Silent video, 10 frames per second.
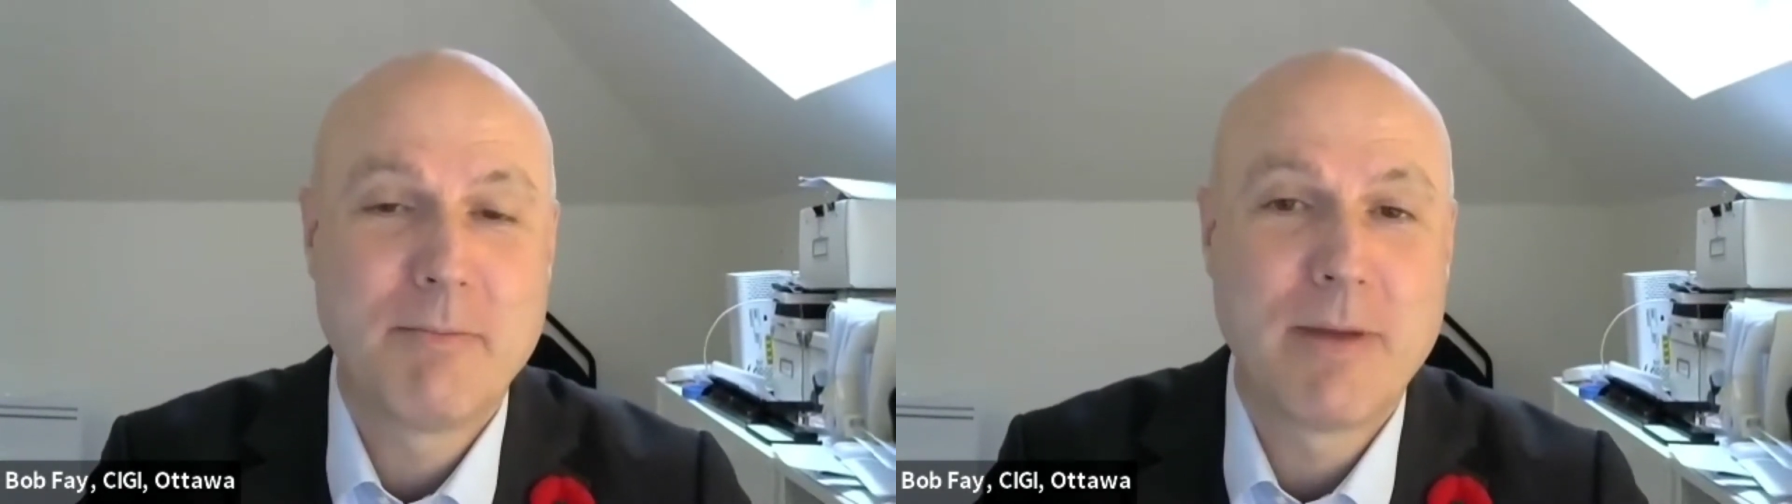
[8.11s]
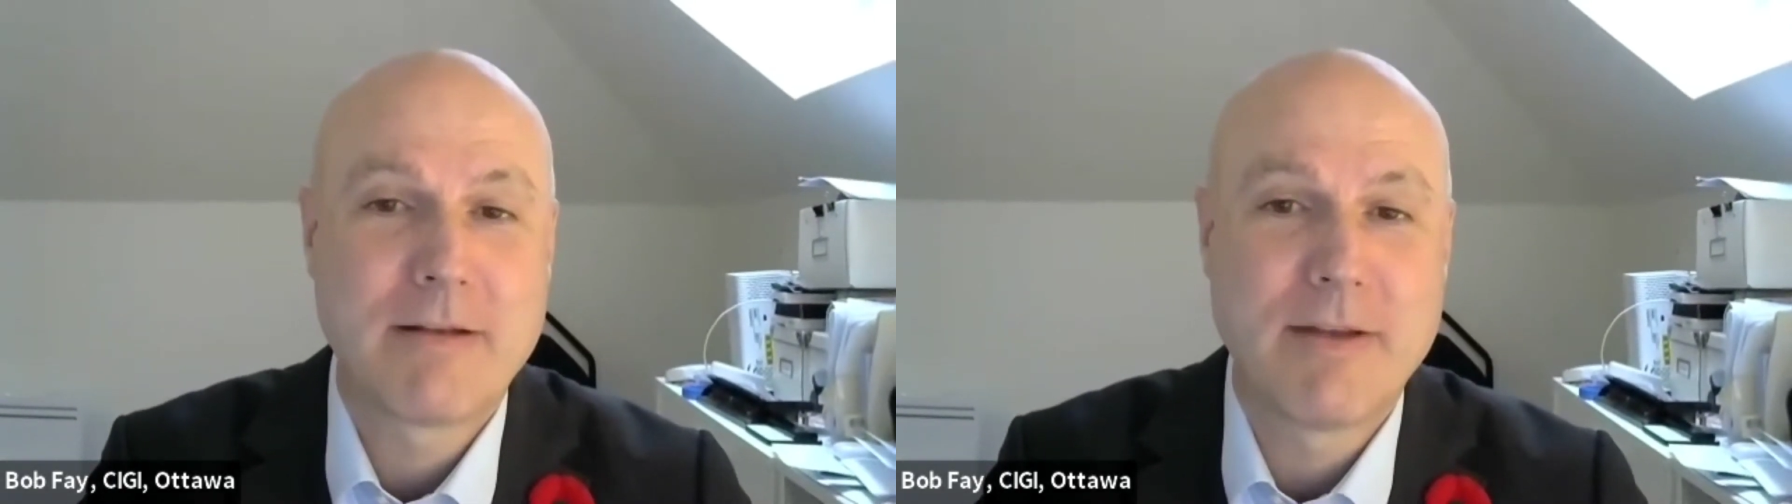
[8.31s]

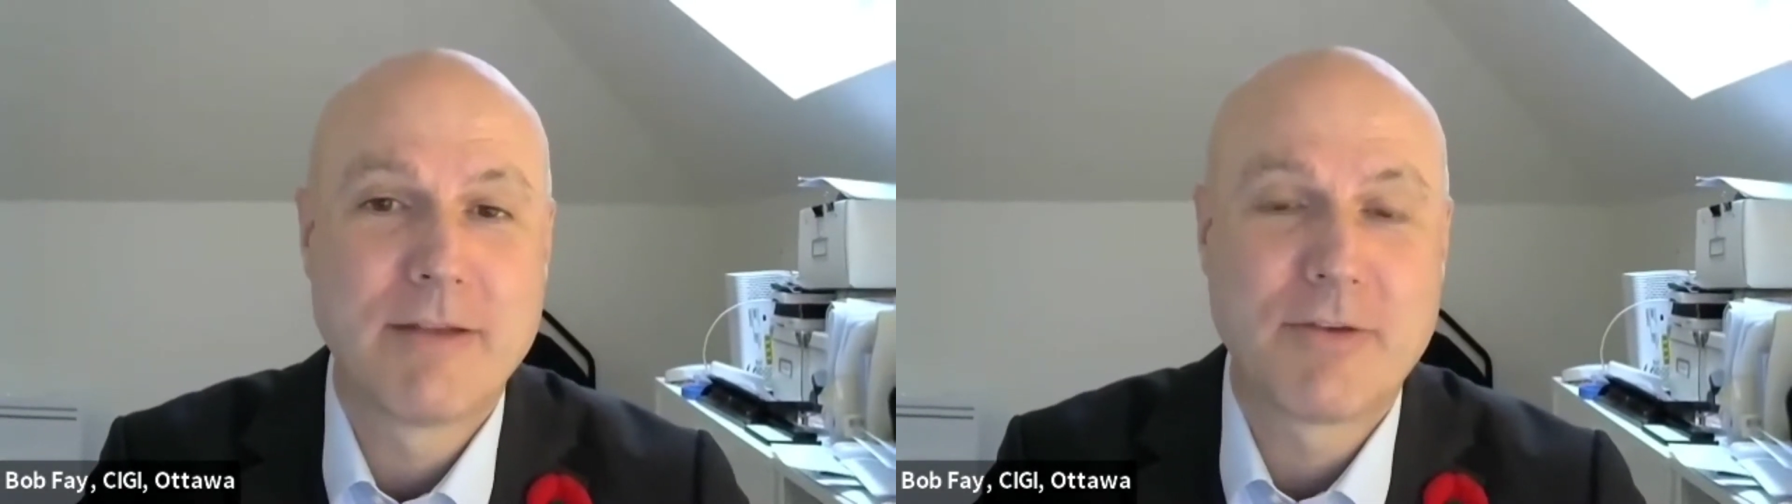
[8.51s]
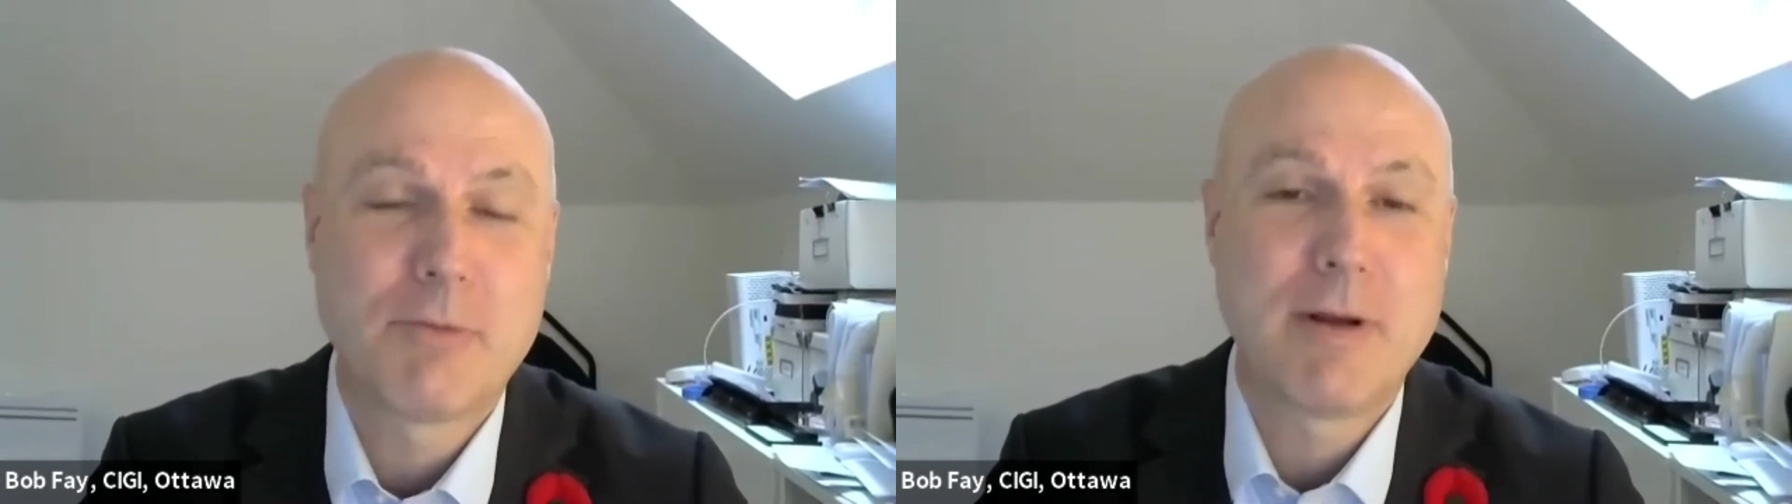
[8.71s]
but
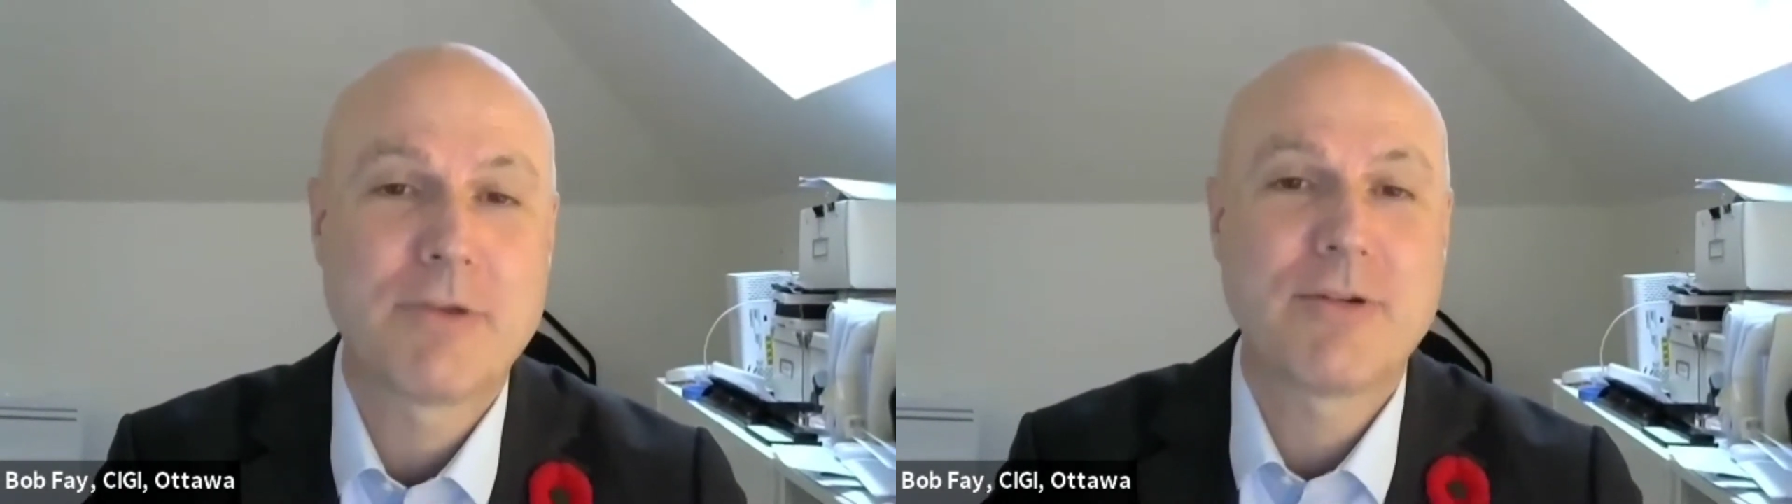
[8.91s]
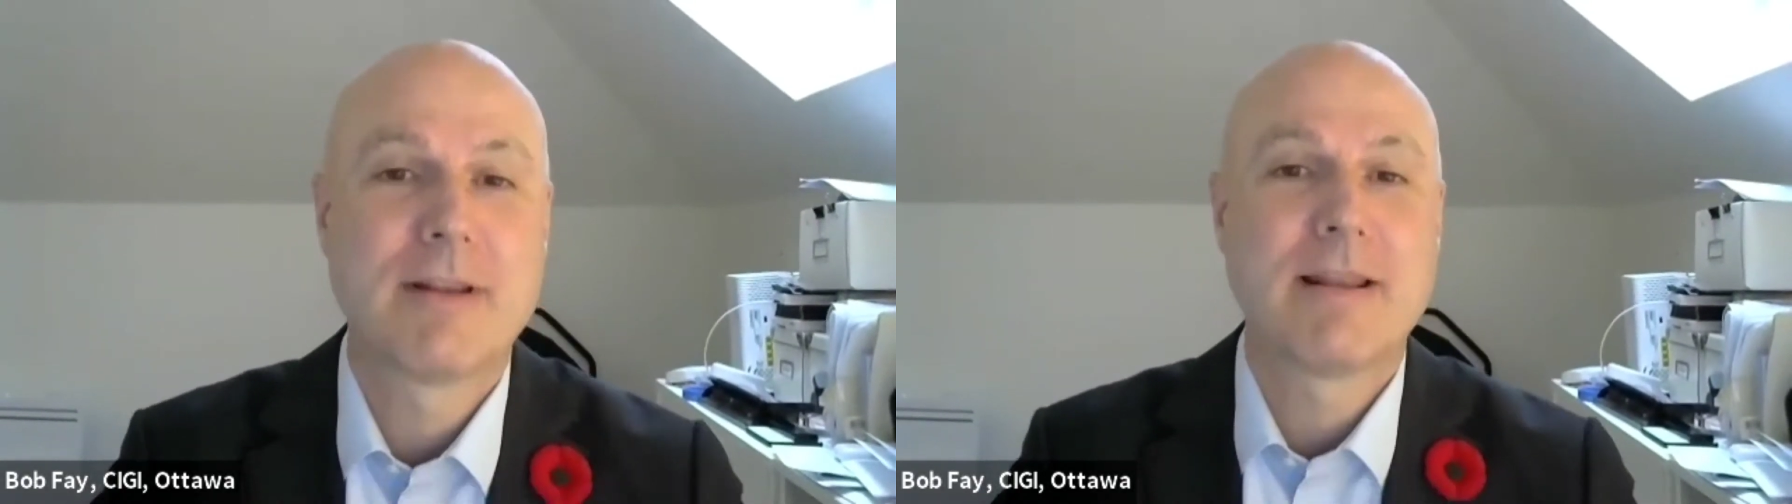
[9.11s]
it's a
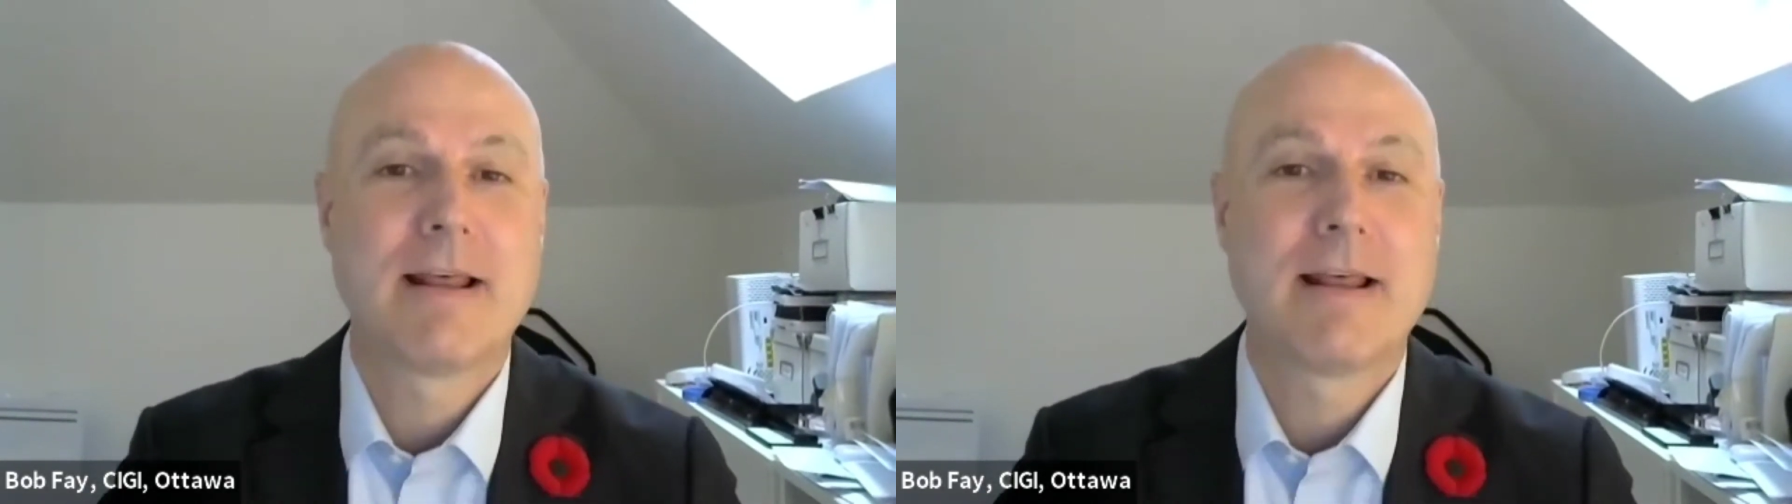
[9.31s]
question